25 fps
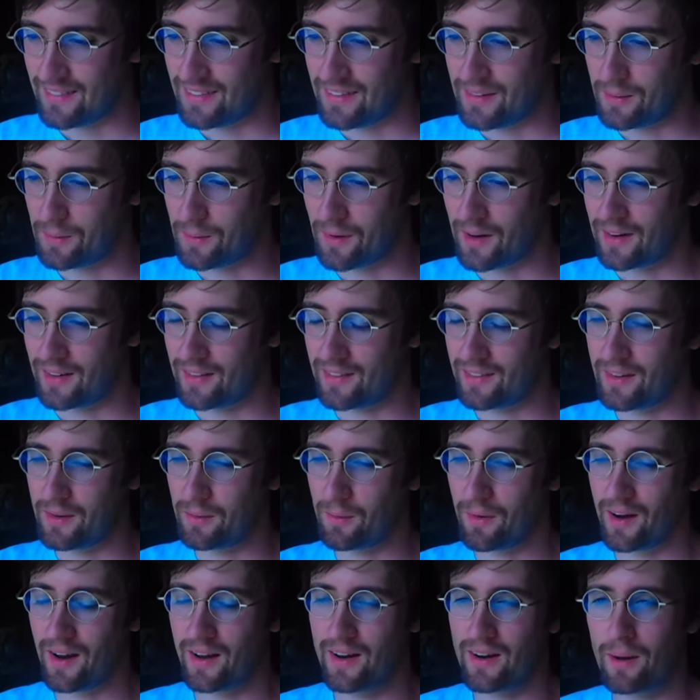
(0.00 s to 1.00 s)
you want, you
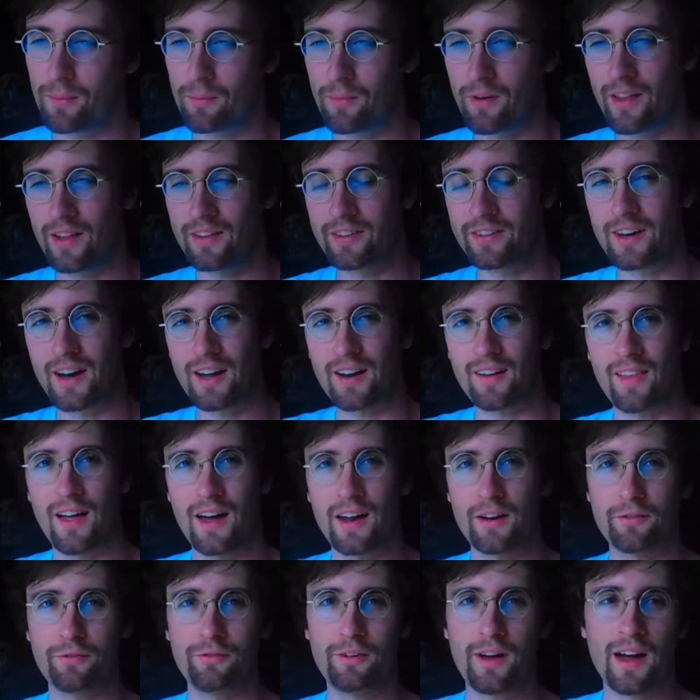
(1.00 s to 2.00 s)
want a number that's got a
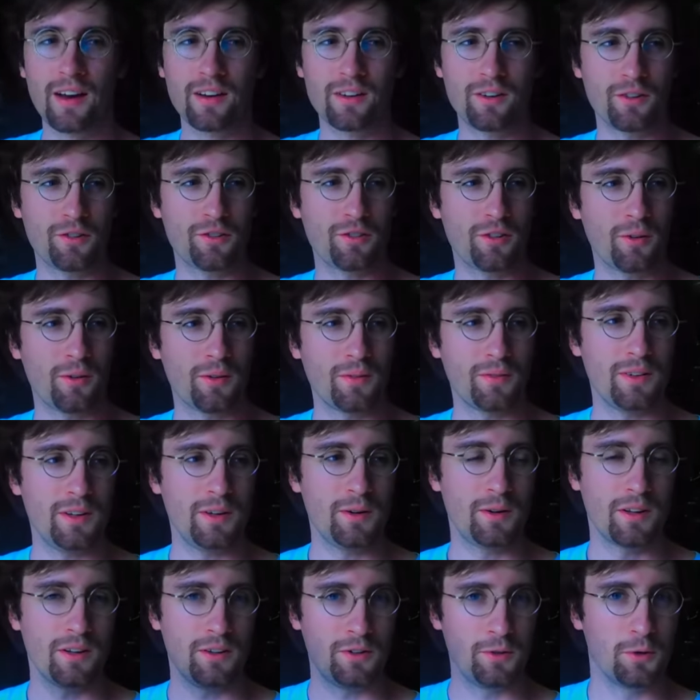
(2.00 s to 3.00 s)
lot of factors so
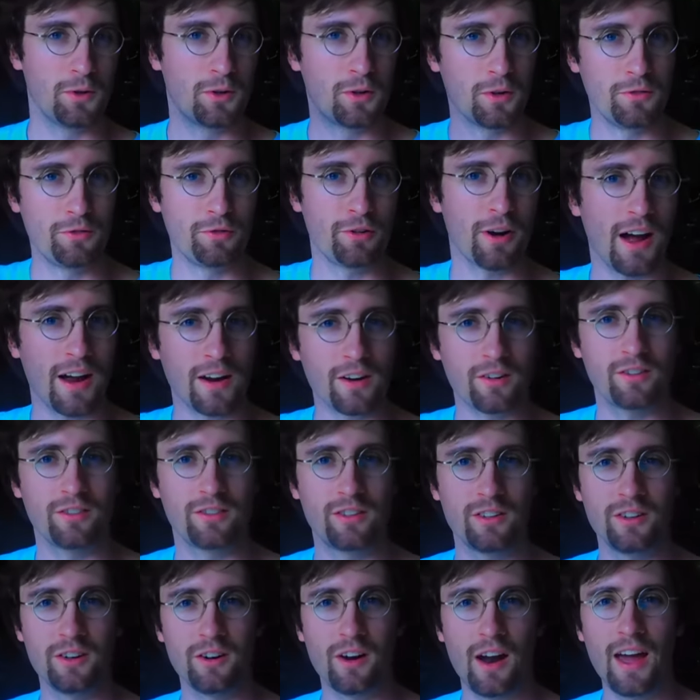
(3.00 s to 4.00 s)
you can do good
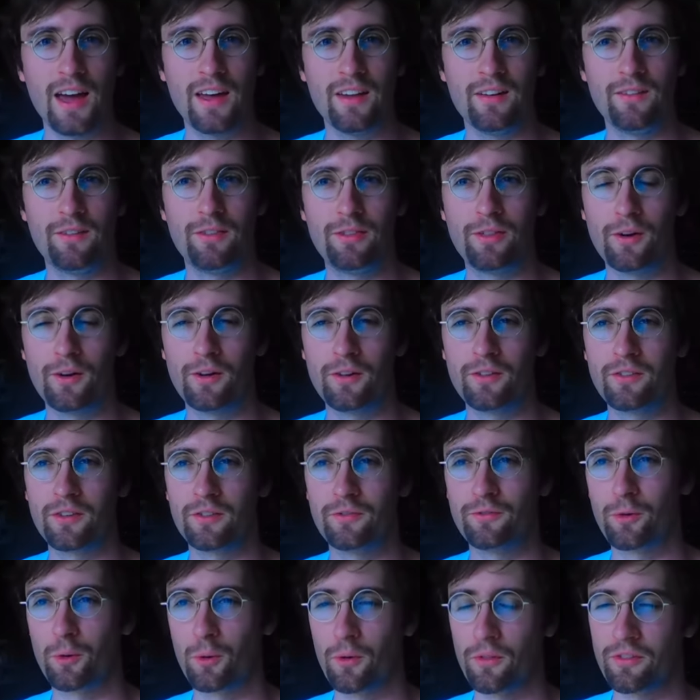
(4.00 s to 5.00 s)
fractions in your head, thirds and
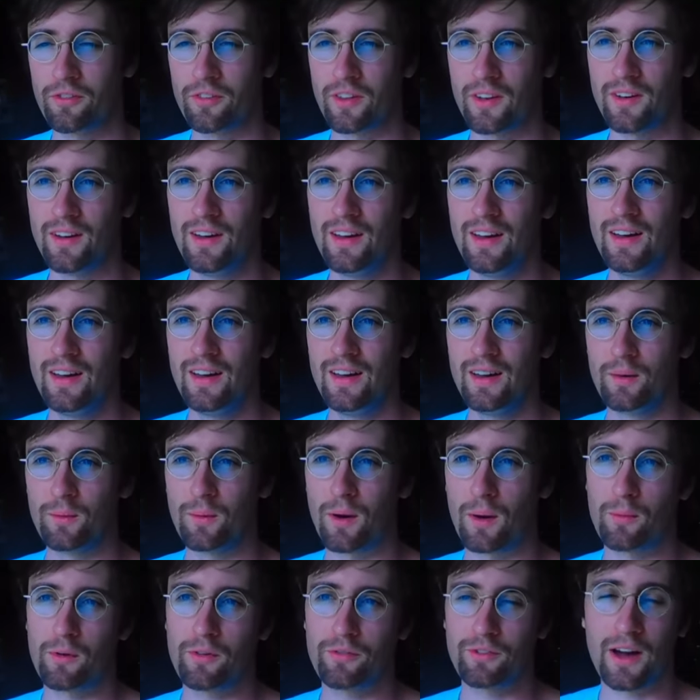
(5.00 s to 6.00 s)
fourths and,
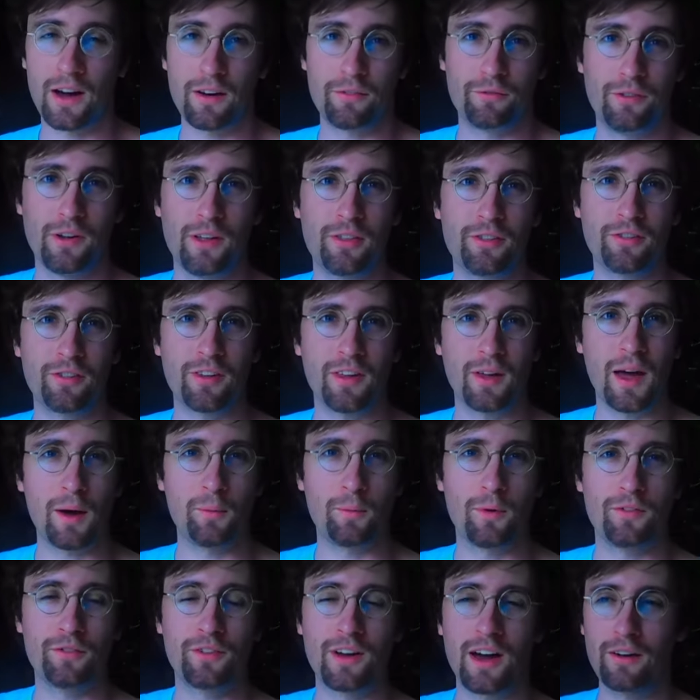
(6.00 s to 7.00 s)
well, we've got, and fifths, sixths
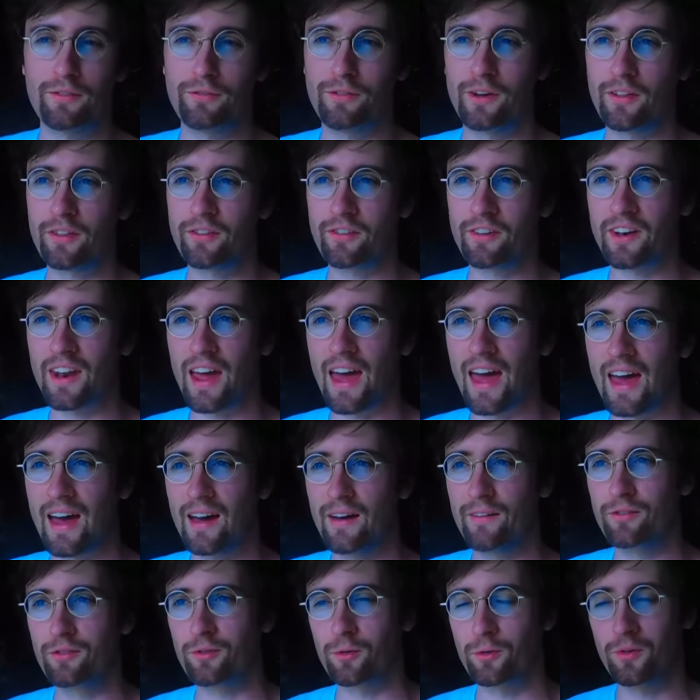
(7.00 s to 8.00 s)
and we've and got fifths and
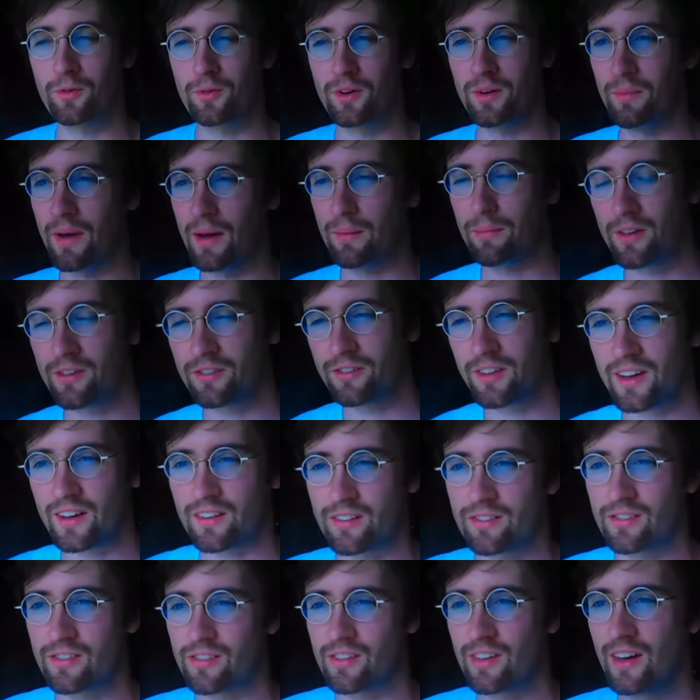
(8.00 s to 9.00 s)
halves or maybe
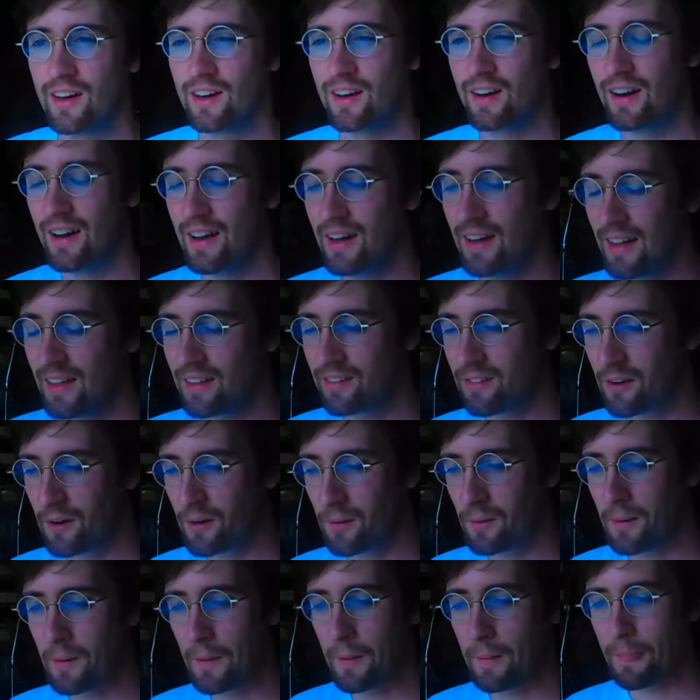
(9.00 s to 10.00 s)
sixths. Yeah.
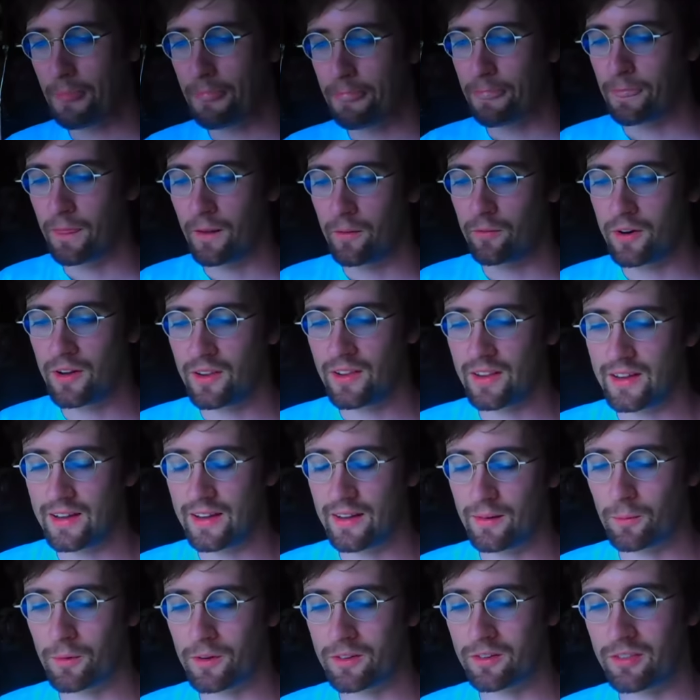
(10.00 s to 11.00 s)
So
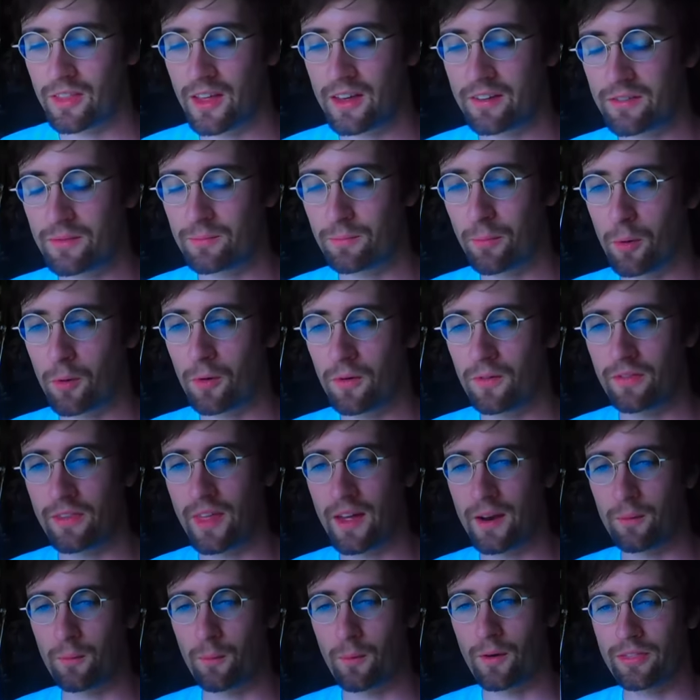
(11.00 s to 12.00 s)
really, what's less important
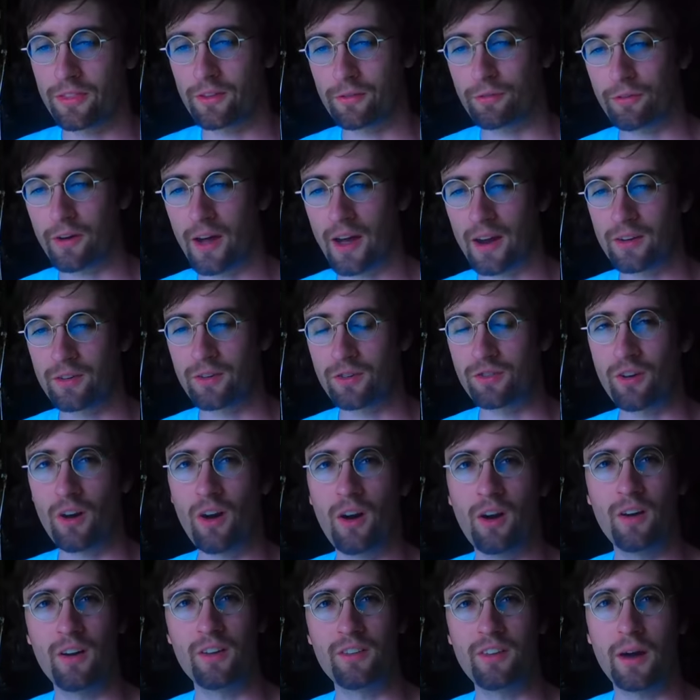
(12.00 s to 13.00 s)
than what the factors
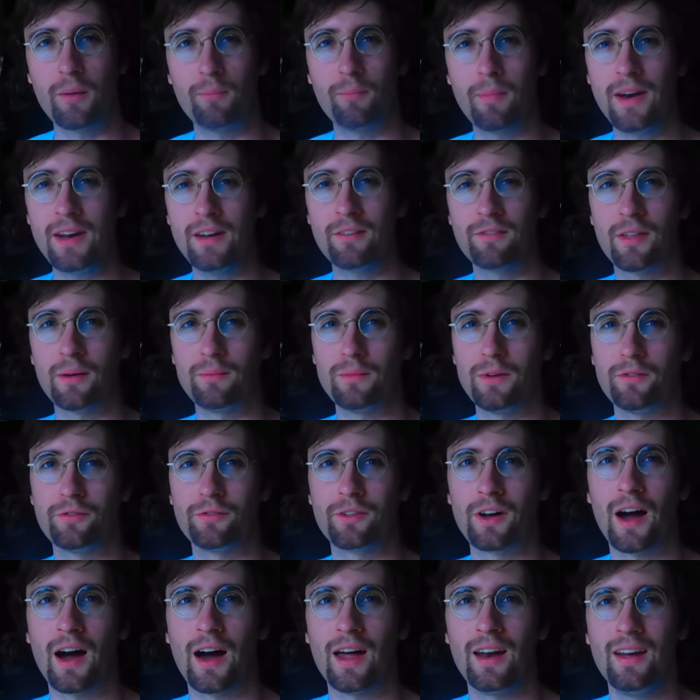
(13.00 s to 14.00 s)
are is how many of them you've
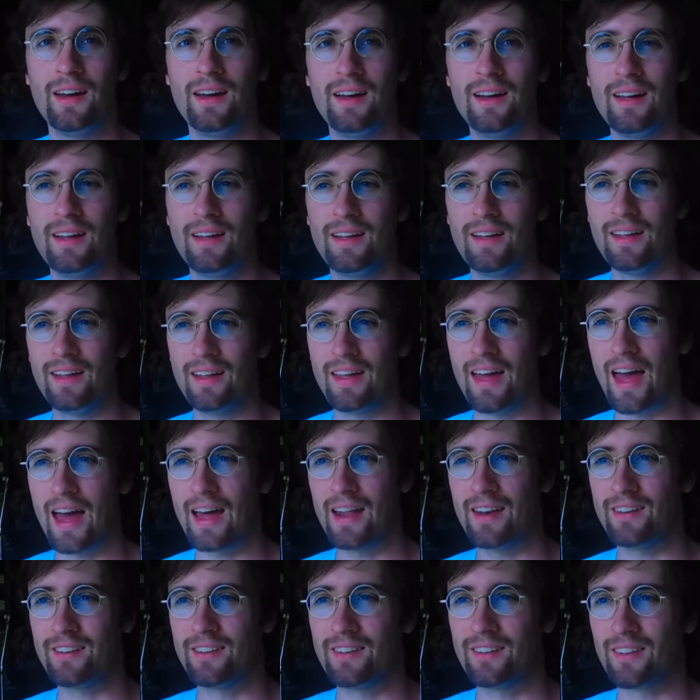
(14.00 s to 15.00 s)
got.
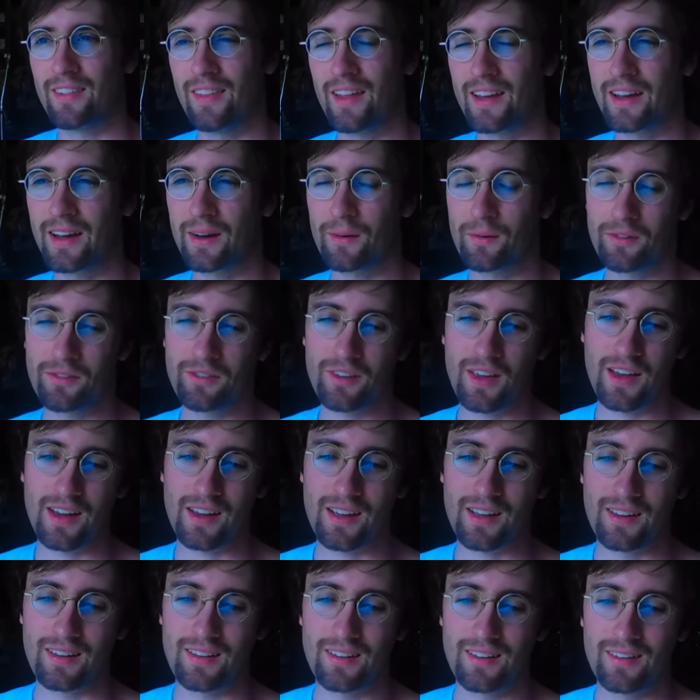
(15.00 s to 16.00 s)
And like I was
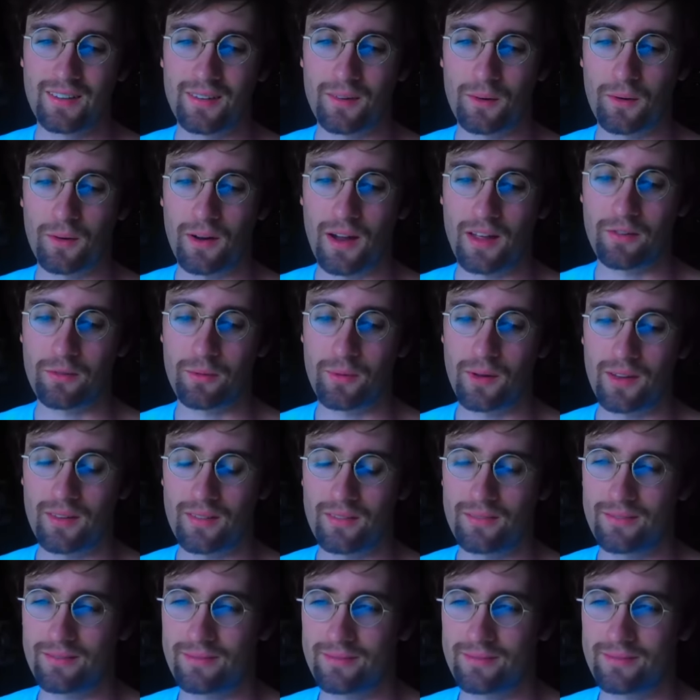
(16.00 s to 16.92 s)
saying, or as we,